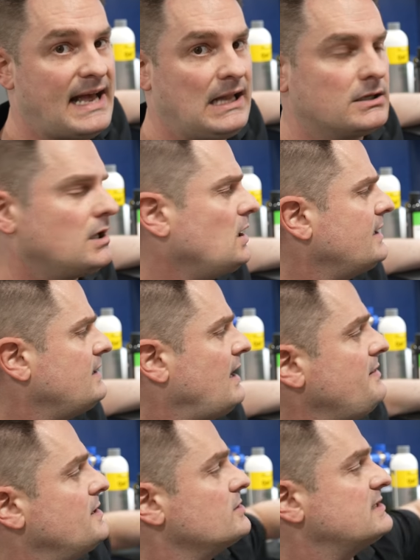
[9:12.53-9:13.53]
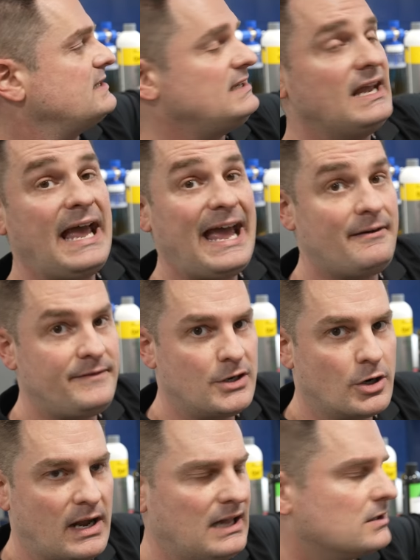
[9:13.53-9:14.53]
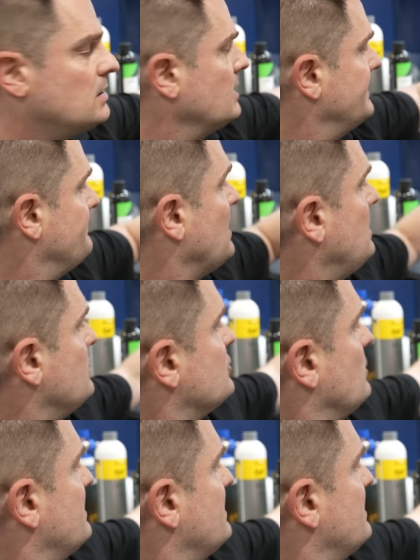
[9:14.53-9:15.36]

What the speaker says: alkaline and there's the heavier alkaline. So